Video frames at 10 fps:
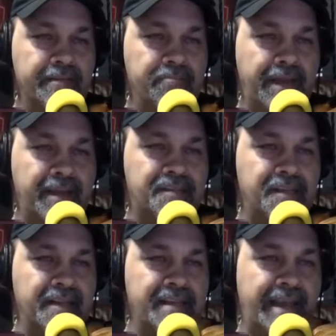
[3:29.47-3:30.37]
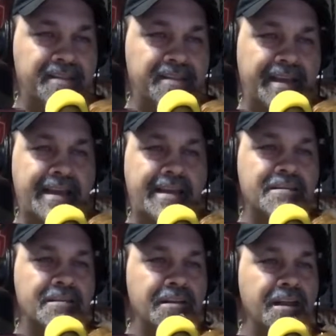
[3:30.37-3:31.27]
May says, Hey,
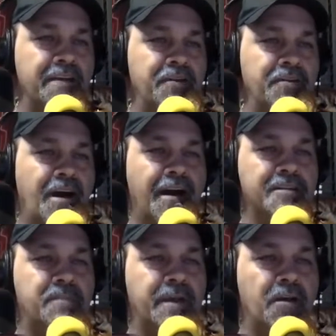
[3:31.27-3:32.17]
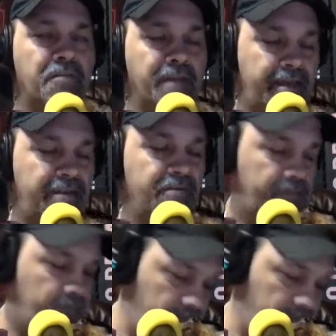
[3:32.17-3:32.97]
Ziggy, love your dogs, Big O. Thank you.